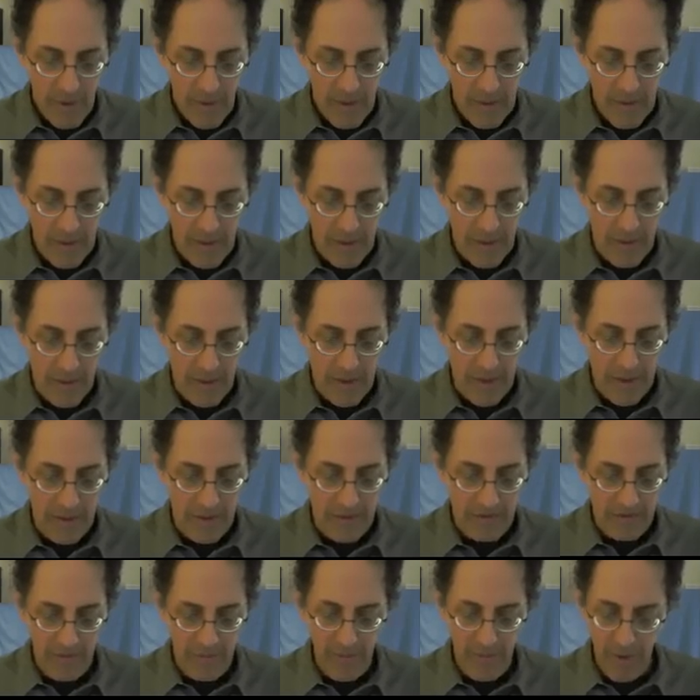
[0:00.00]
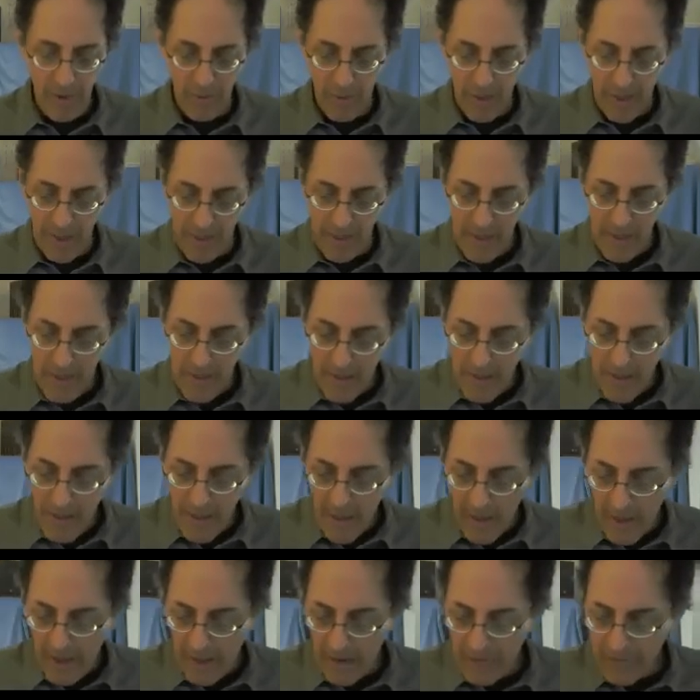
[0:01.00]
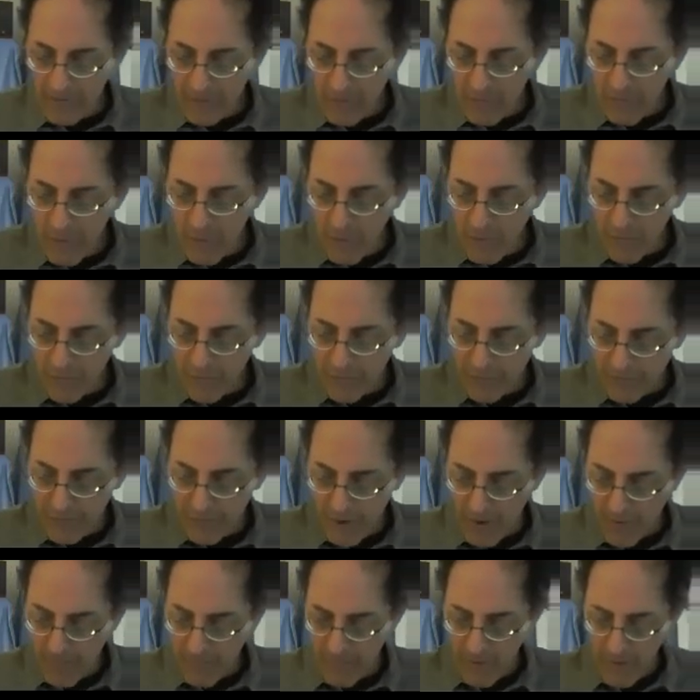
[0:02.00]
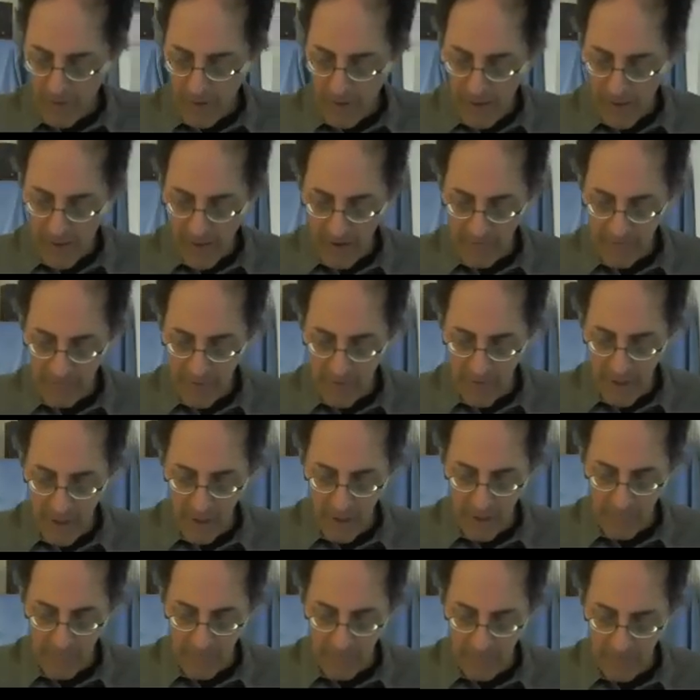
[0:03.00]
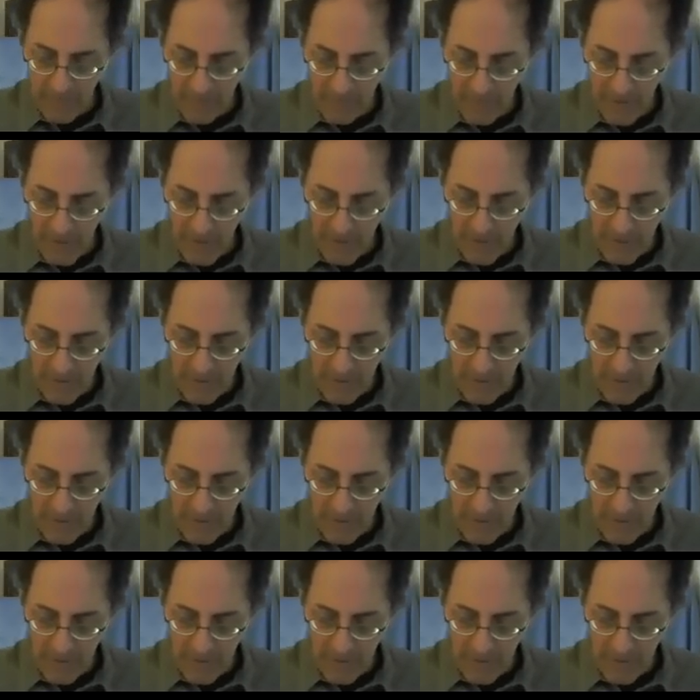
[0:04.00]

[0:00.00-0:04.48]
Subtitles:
In a similar way, as you move from heavier elements